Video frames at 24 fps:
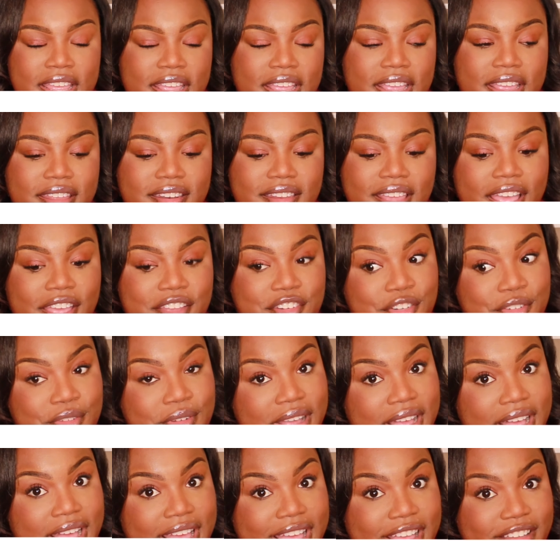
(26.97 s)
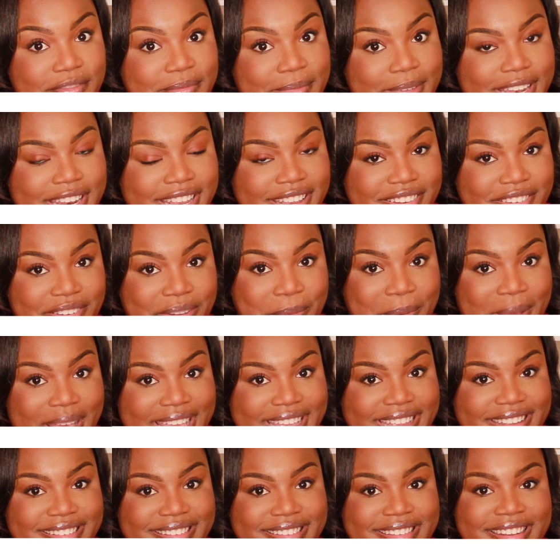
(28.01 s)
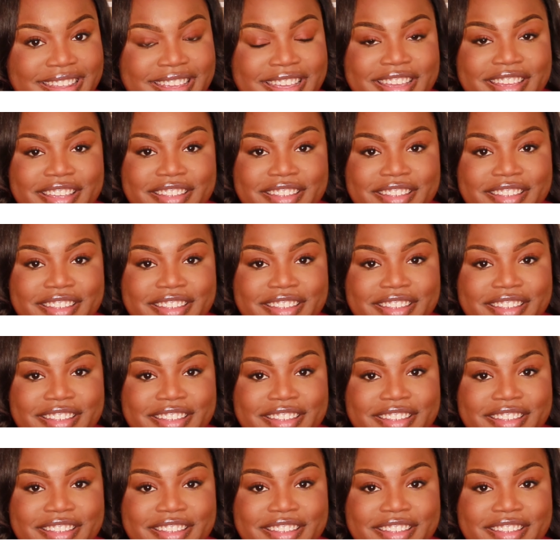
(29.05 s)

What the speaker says: and I do not have money to waste.